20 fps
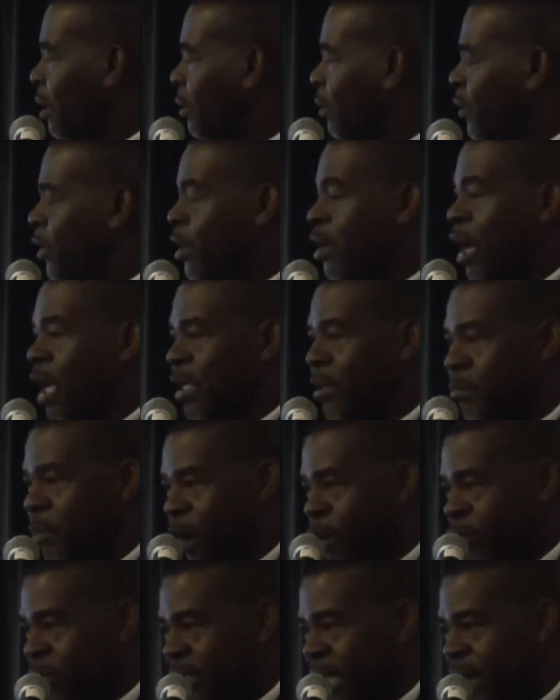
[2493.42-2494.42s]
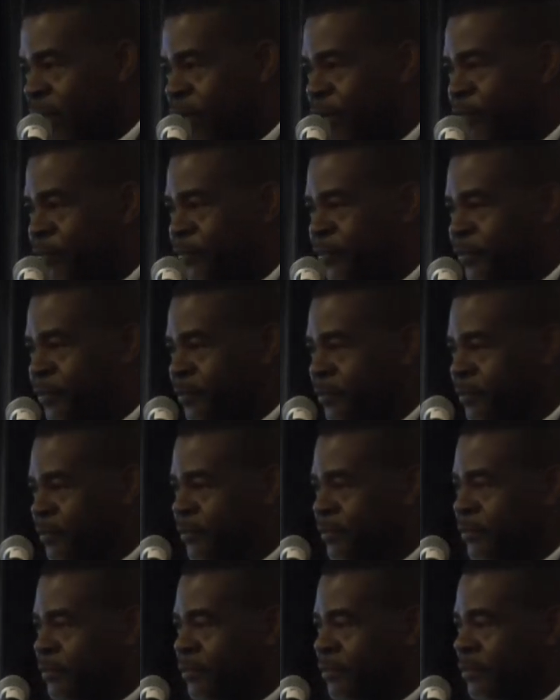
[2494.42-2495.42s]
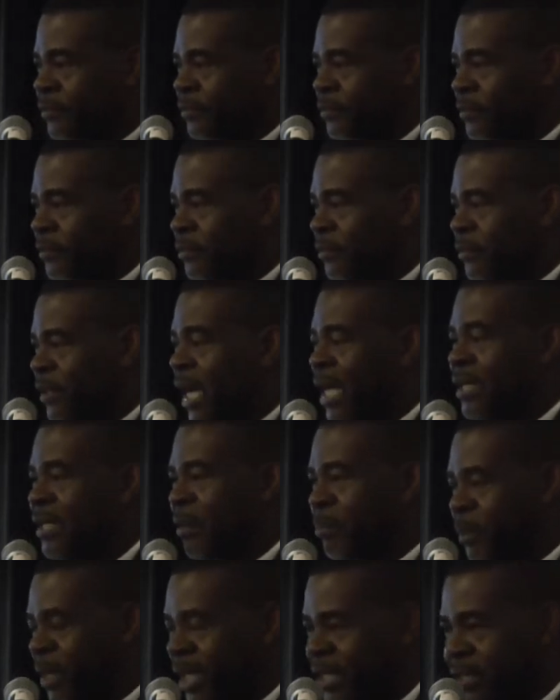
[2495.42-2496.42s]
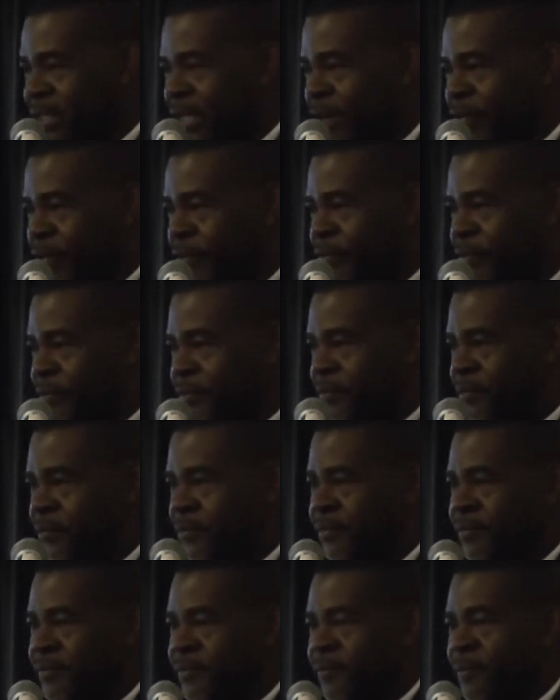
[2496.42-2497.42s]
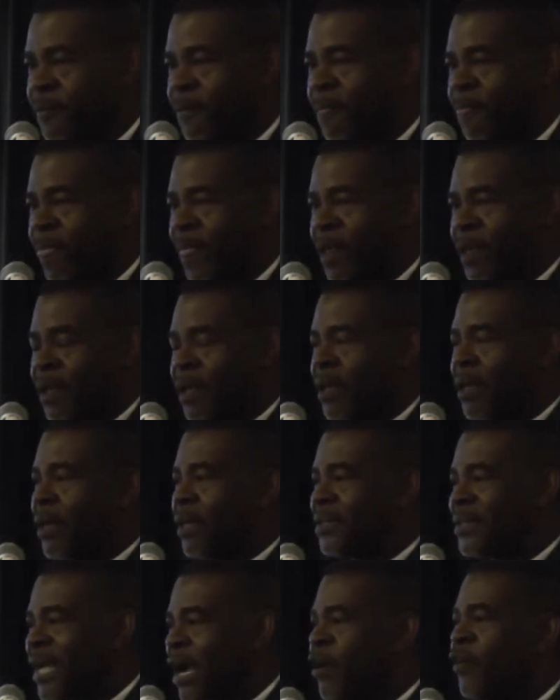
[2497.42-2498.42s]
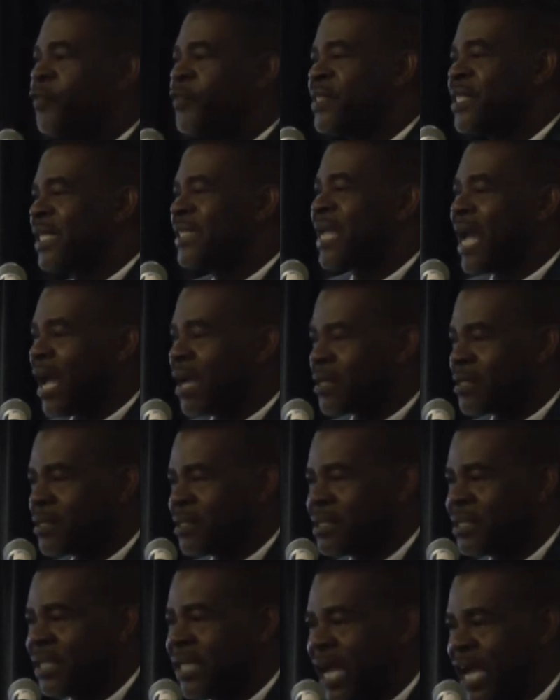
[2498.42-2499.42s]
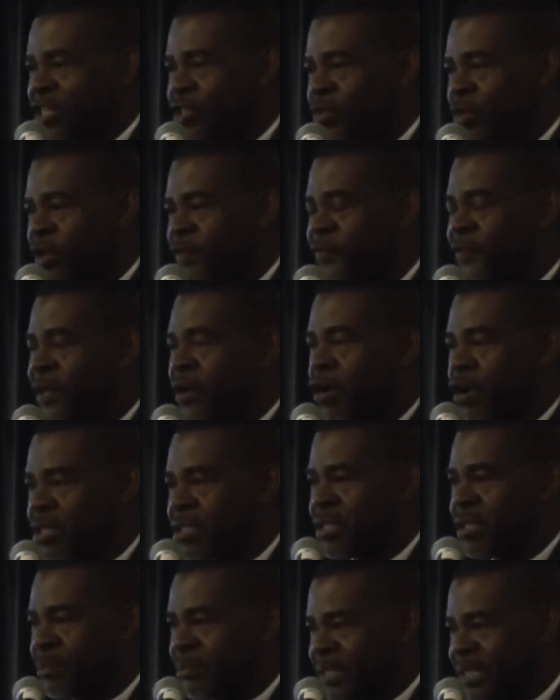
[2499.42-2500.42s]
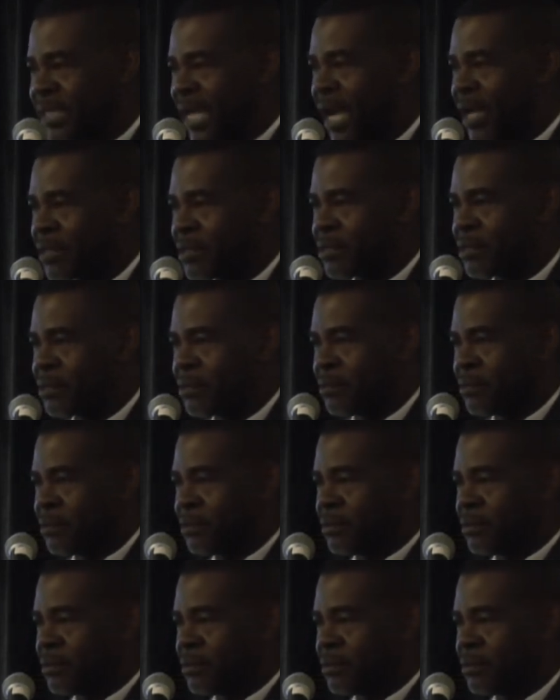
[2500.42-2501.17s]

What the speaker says: We call the bound tariff and the applied tariff. Tariff is a tax. It's a nice word for customs tax.